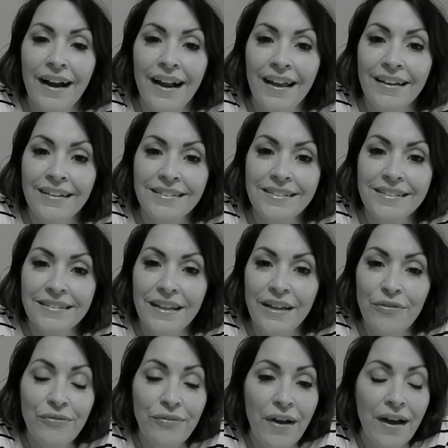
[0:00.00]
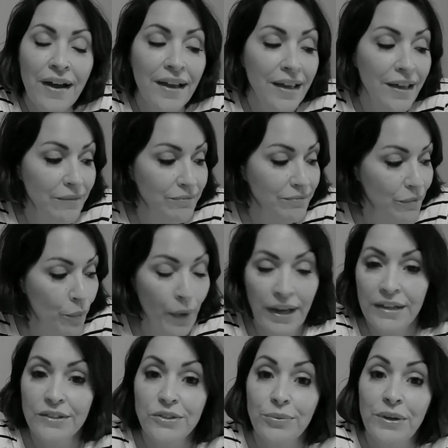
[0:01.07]
and if I
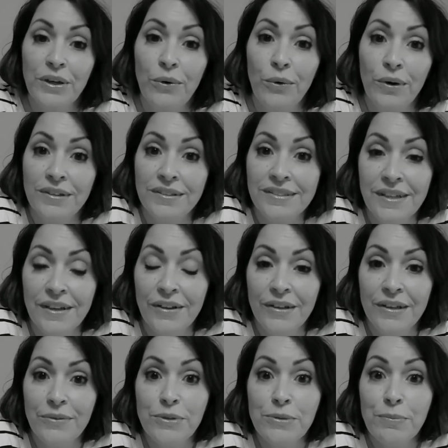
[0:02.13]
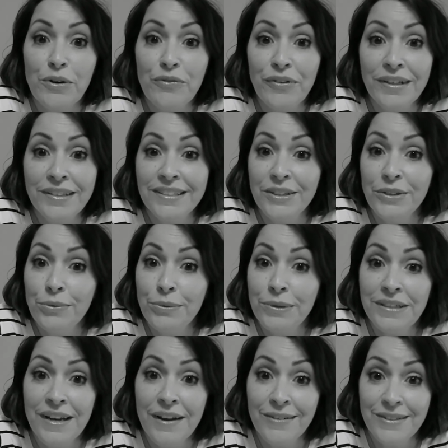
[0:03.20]
waited to record until it was perfect, you
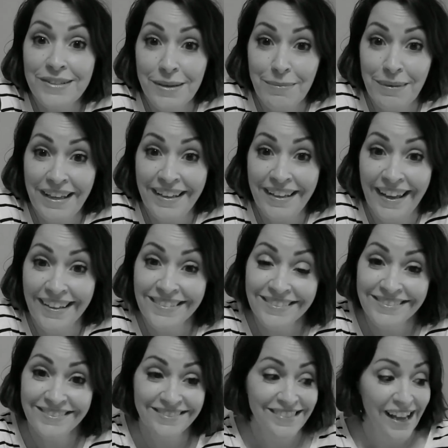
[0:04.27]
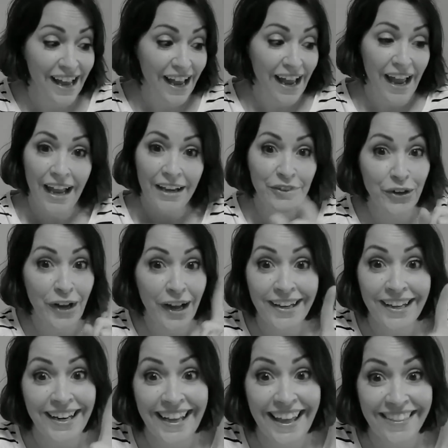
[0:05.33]
would never see me again, and you're not
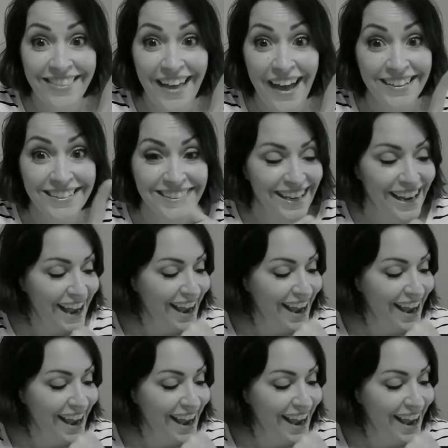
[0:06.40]
going to get that.